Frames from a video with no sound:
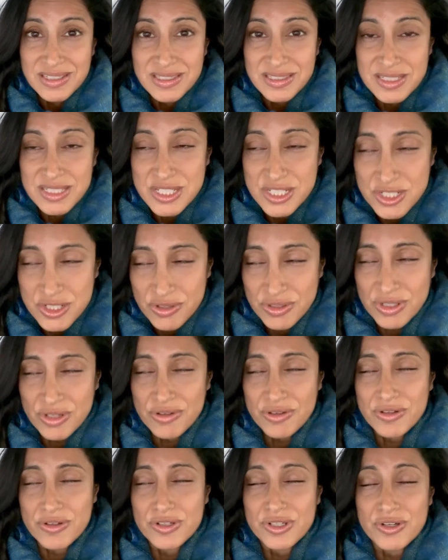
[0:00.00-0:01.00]
The
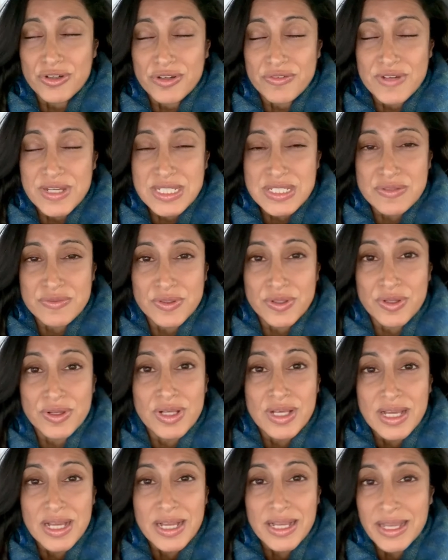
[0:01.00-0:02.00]
Sedona Yoga Festival
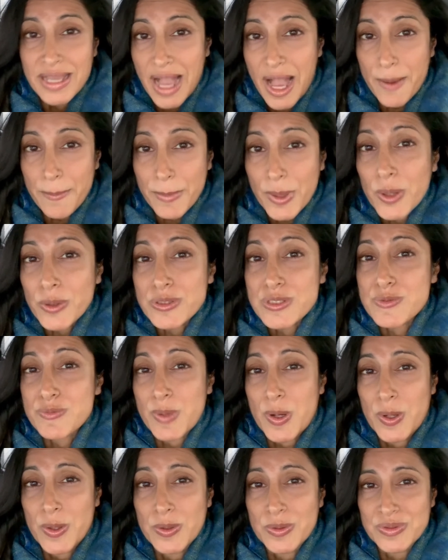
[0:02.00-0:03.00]
got
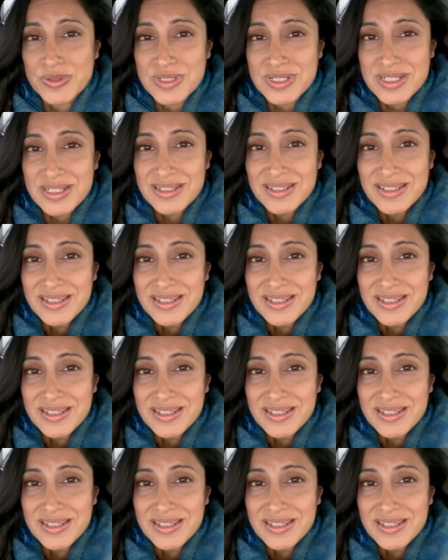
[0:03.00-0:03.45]
postponed.